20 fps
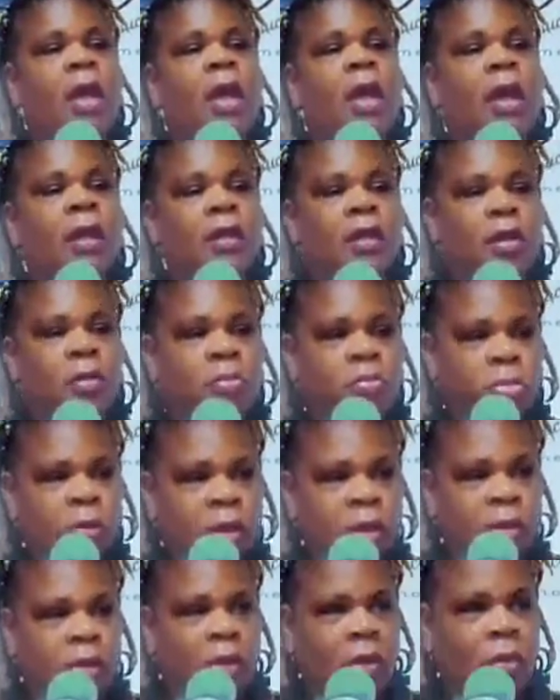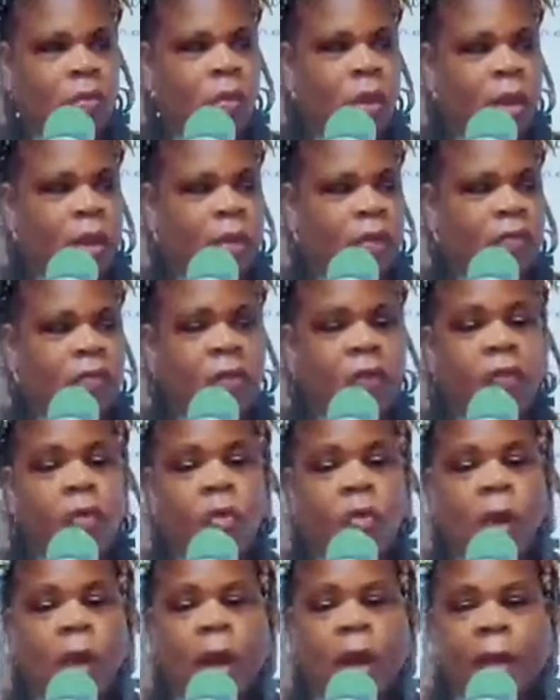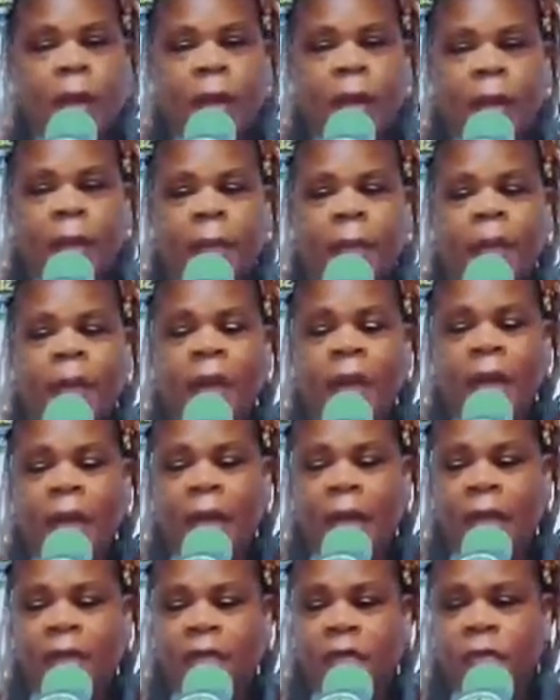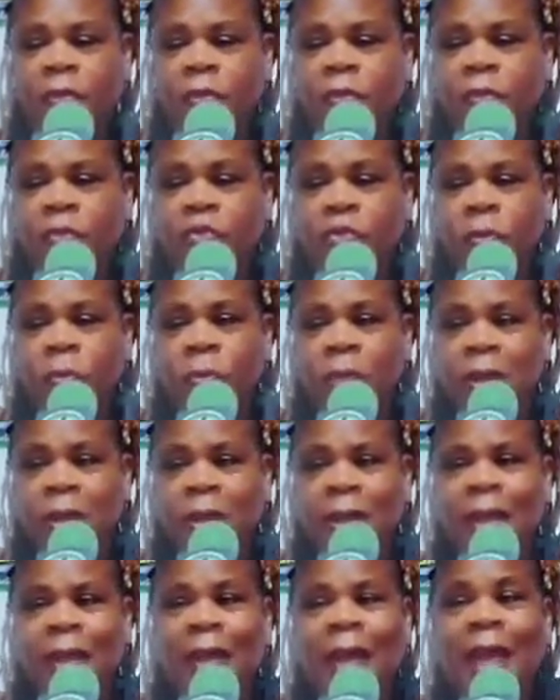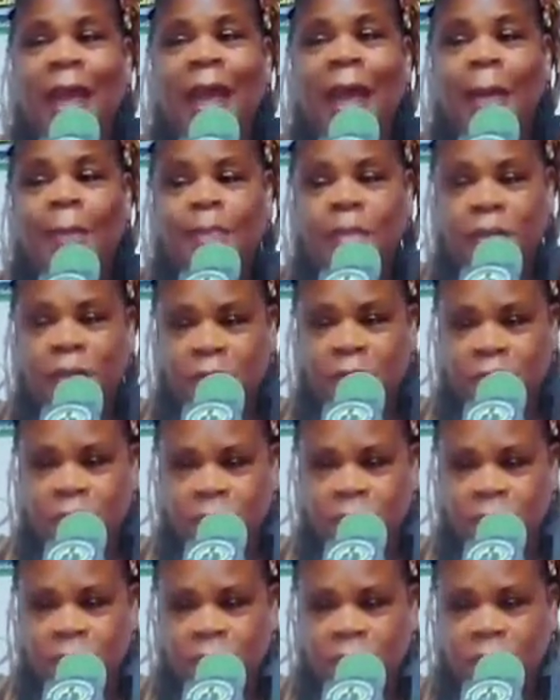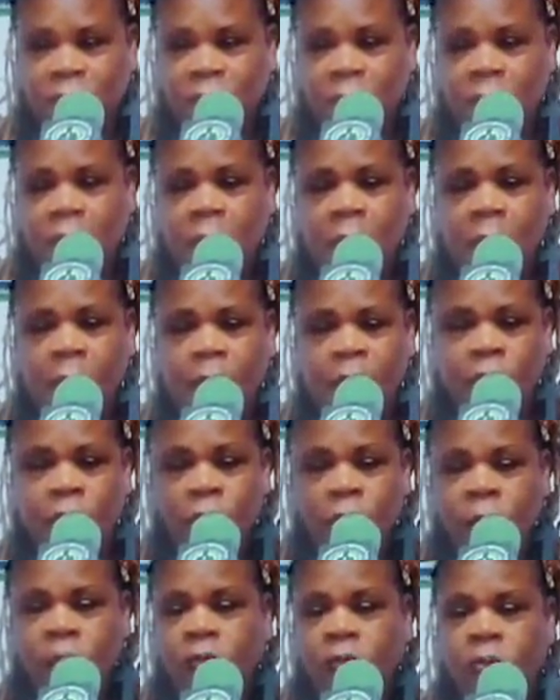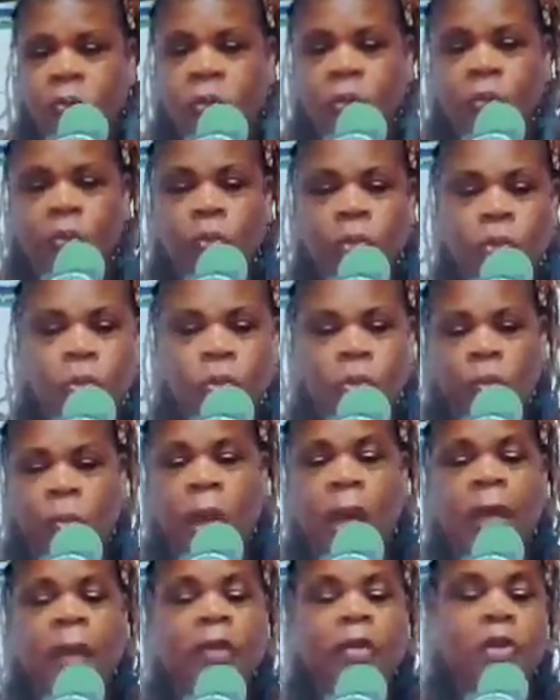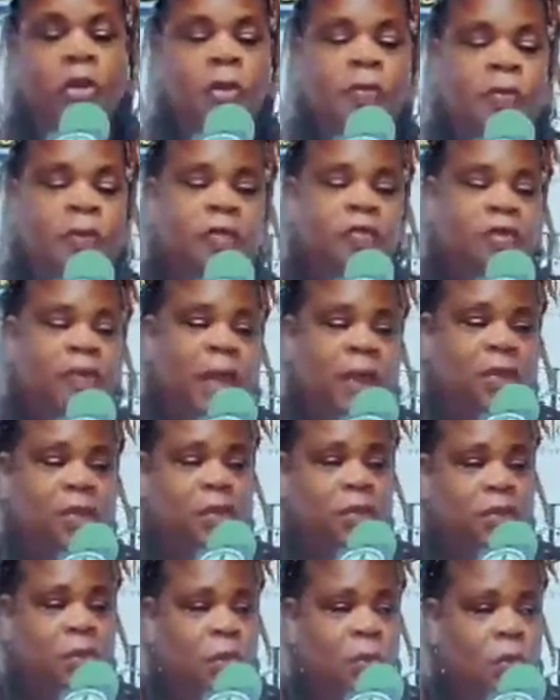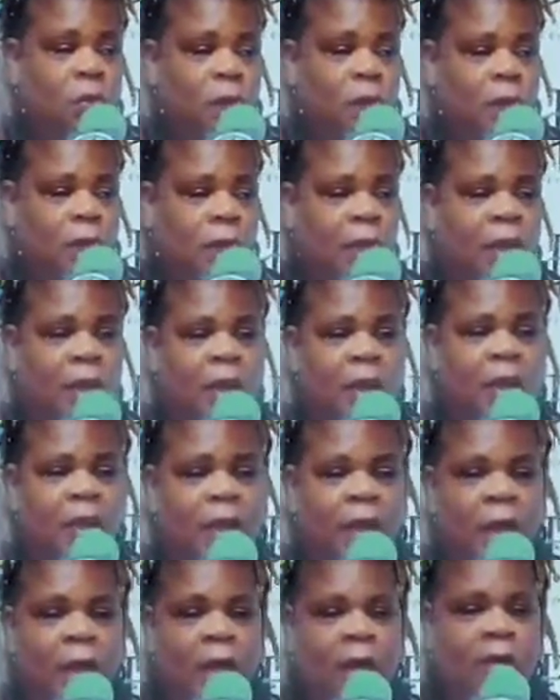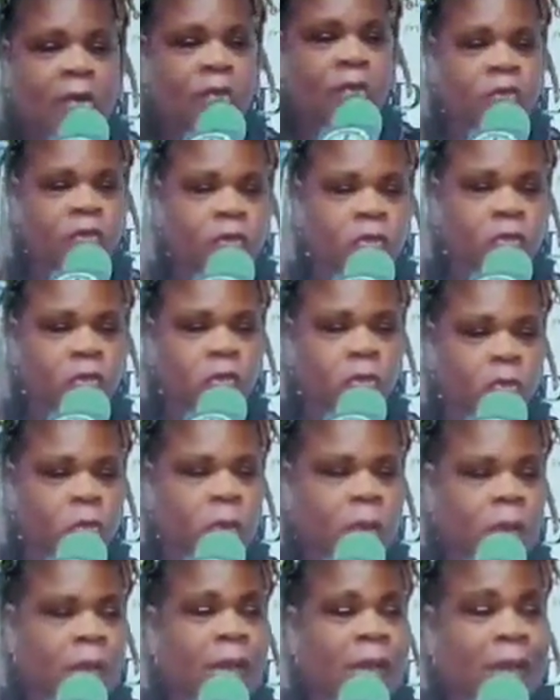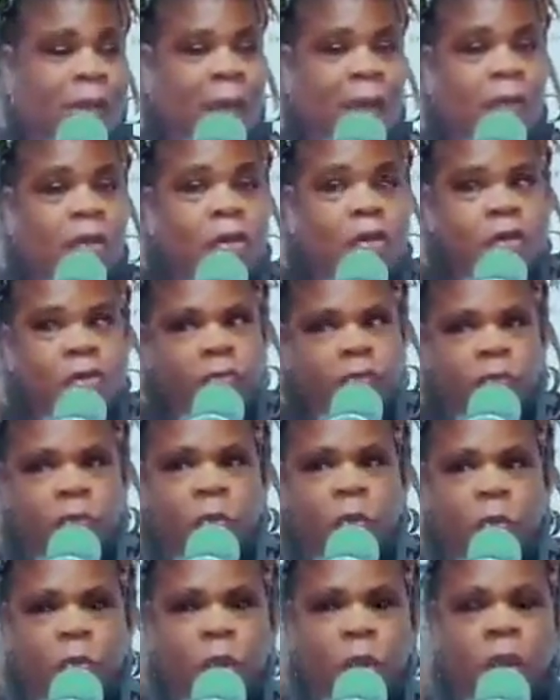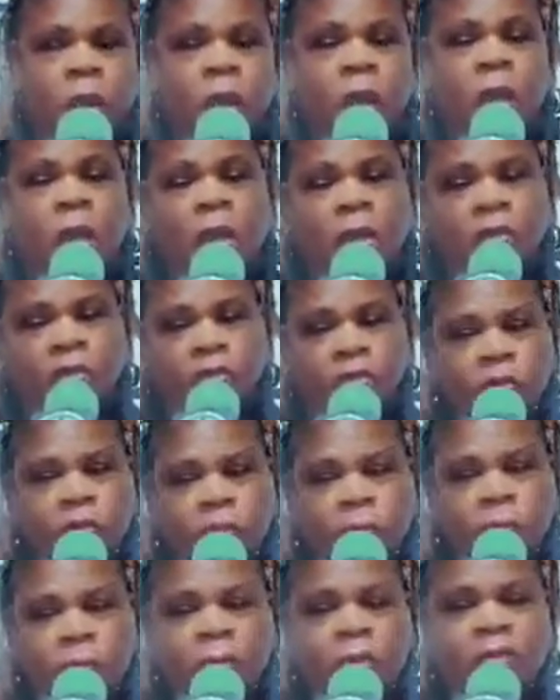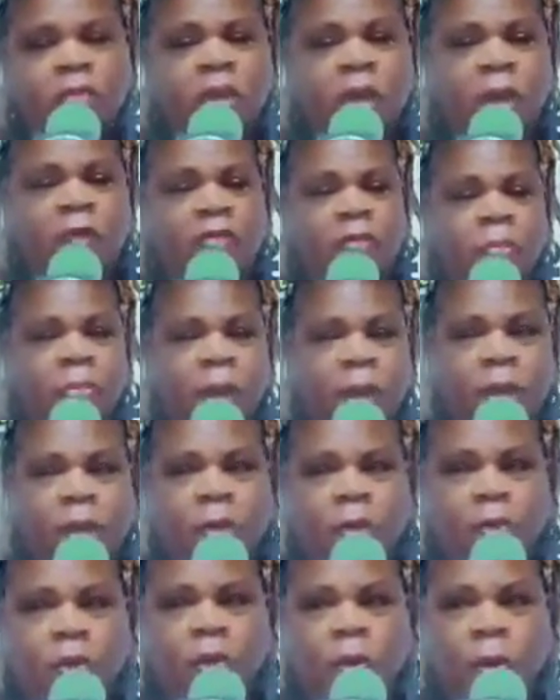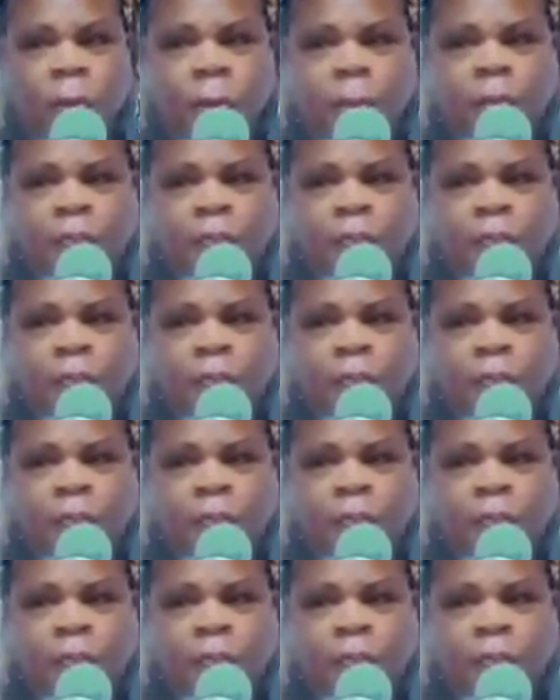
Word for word: and complete awareness of who I am as a spiritual being happened. I would go into a room. I learned the technical way of how to not hurt someone doing massage and body work.